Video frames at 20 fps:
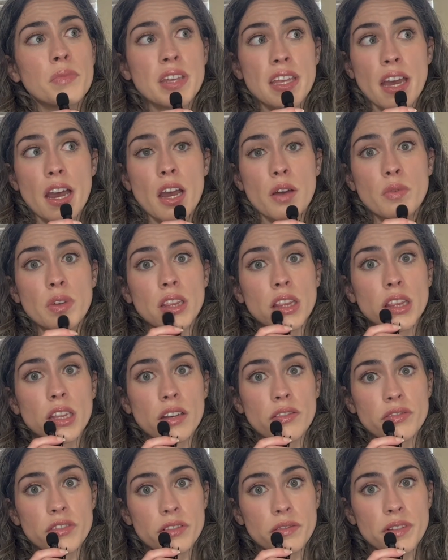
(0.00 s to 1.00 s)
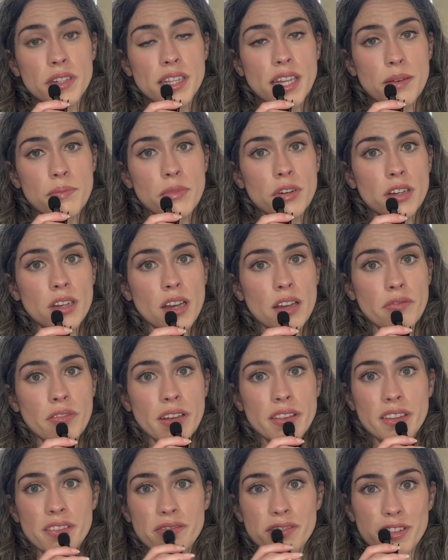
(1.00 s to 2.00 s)
But yeah, I would love to read that book. I
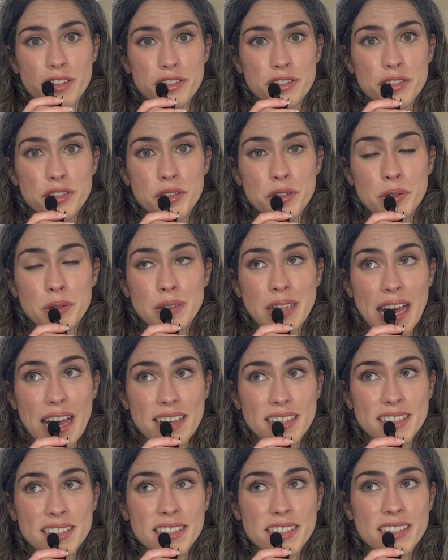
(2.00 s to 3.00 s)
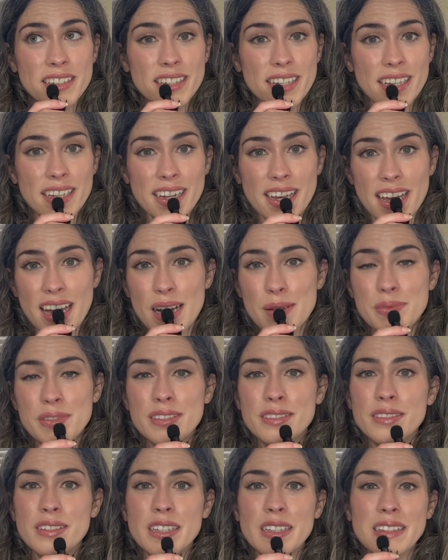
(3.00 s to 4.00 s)
read the first 2 last year and I
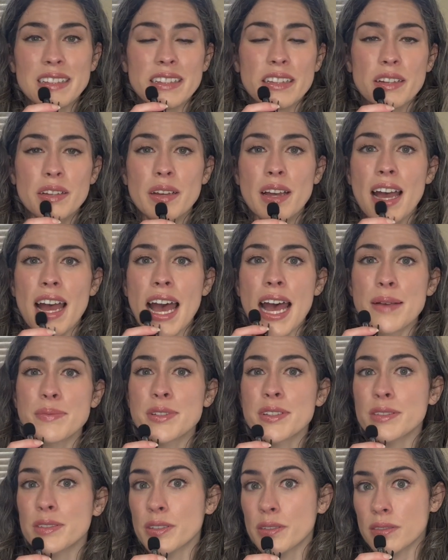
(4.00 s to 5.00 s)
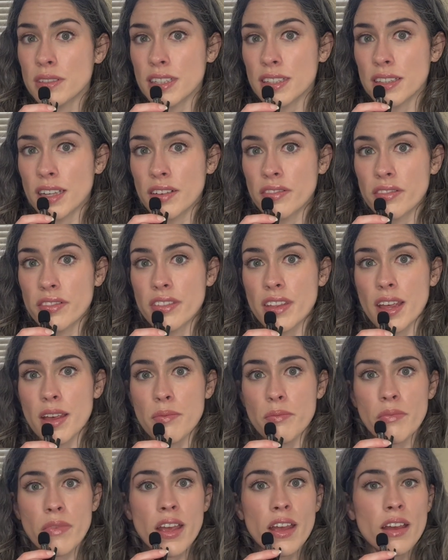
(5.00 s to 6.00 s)
absolutely loved
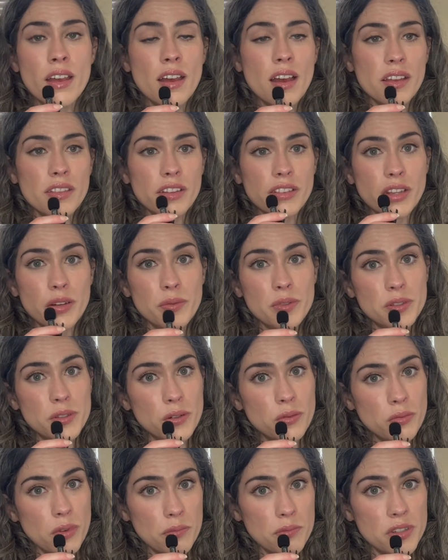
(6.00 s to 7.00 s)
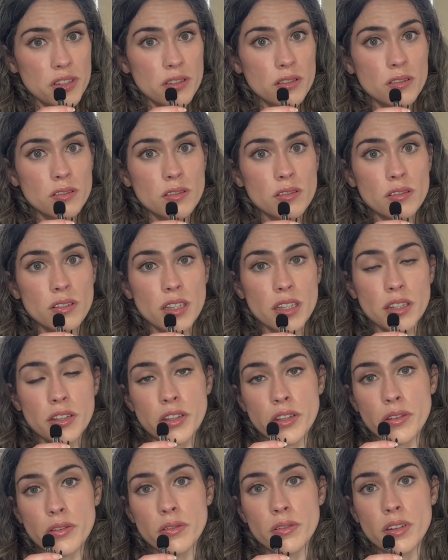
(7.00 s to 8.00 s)
them. I thought they were so whimsical and
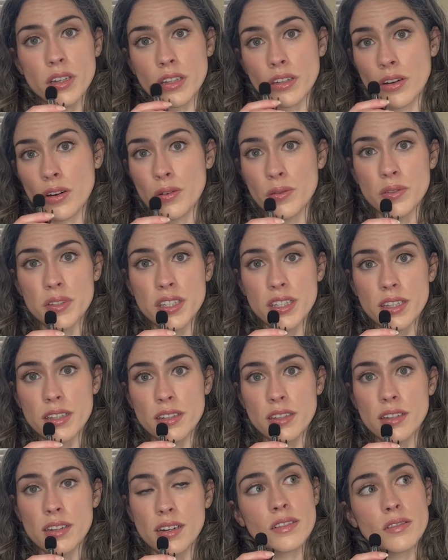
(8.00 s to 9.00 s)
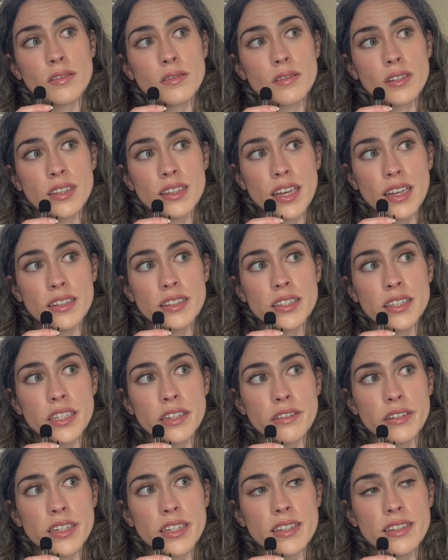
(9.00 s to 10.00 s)
cute and cozy. So in that
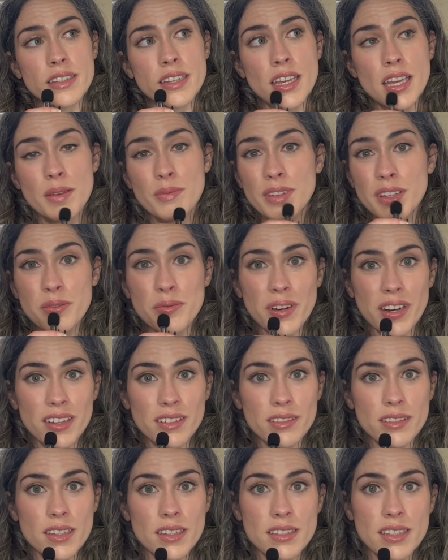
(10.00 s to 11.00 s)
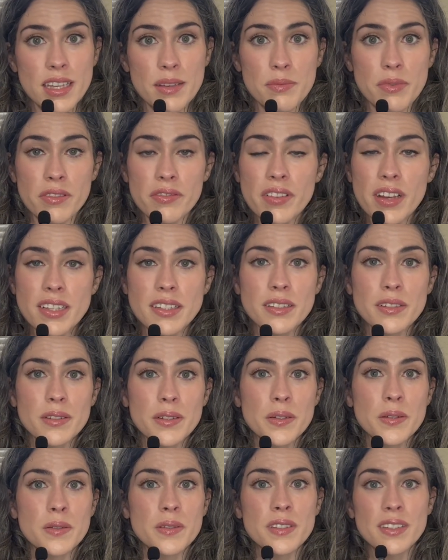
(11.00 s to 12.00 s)
series, Emily Wilde is a professor
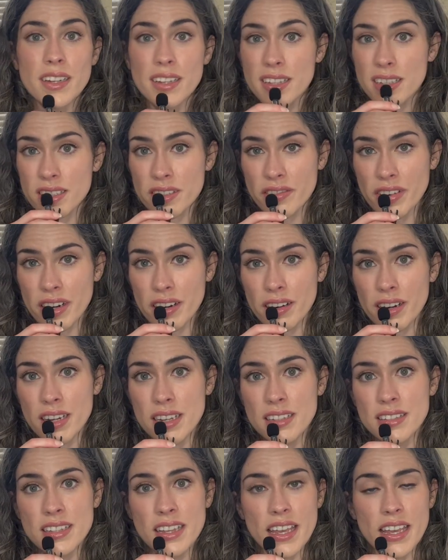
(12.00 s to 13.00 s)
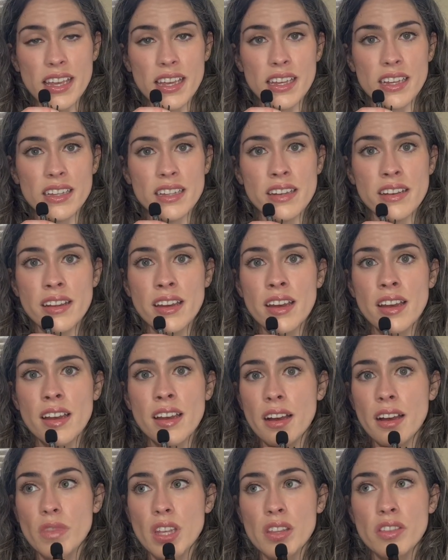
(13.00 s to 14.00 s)
who studies fairies, and
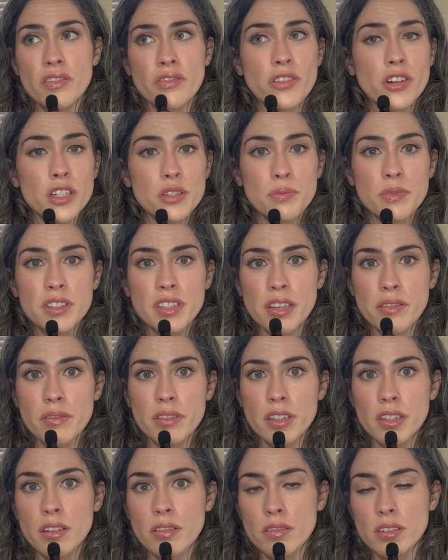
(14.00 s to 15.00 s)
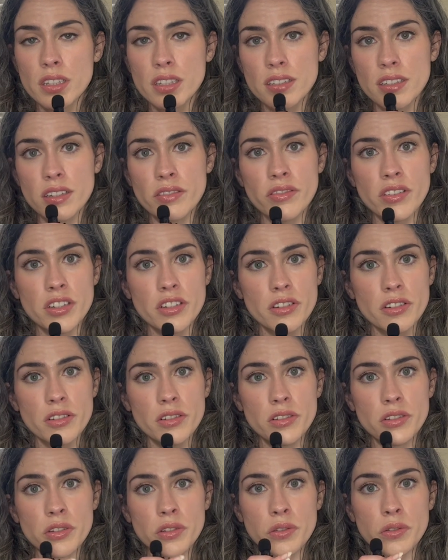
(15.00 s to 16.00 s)
in the first book they really go on this adventure
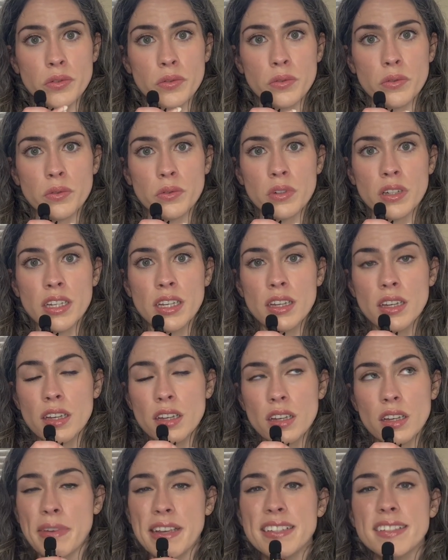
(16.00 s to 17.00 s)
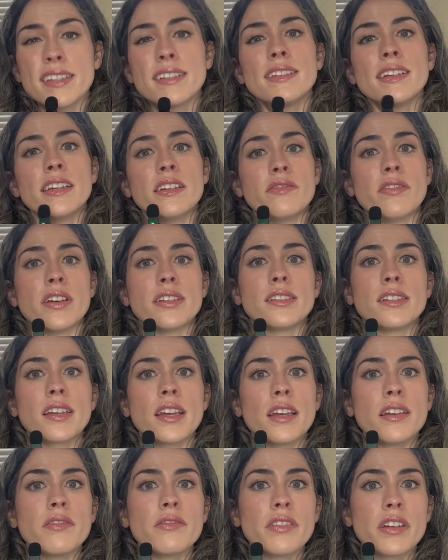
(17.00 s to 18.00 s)
to basically
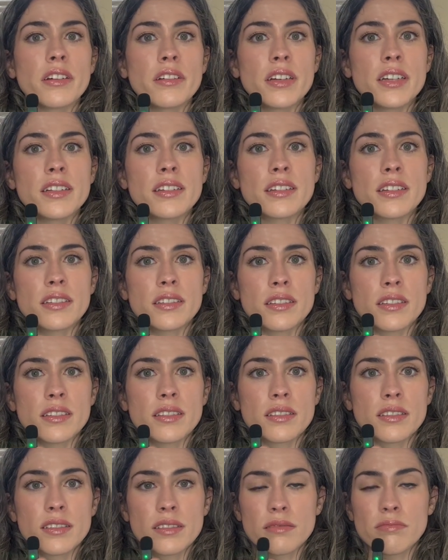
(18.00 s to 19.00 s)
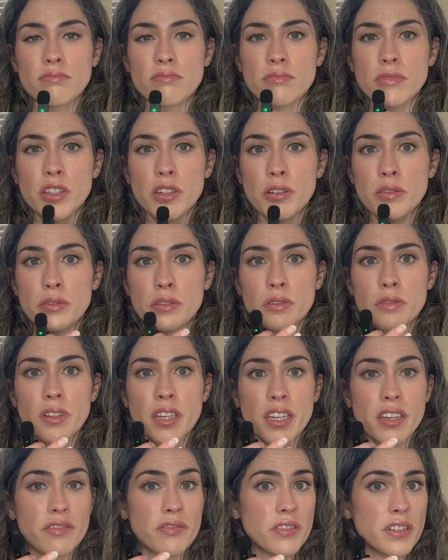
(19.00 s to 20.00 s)
investigate fairies and just, do
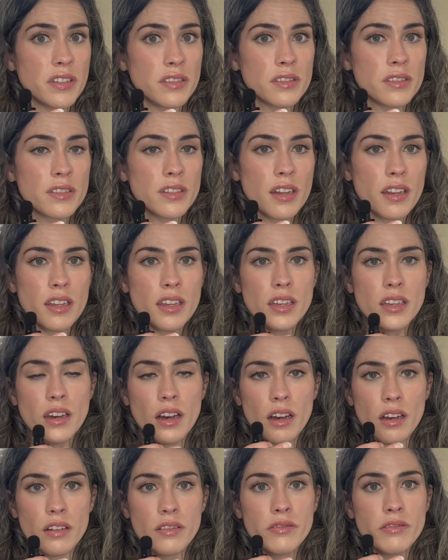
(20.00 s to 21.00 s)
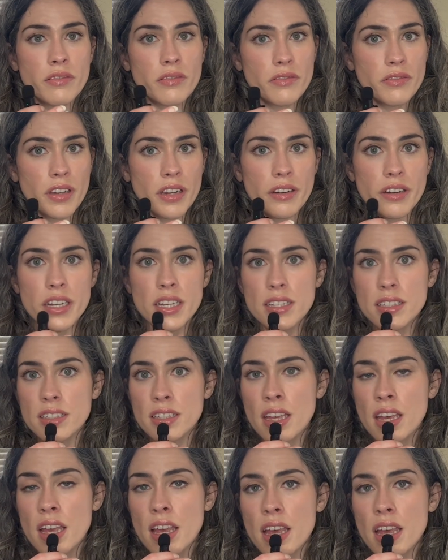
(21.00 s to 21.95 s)
like a field study of fairies.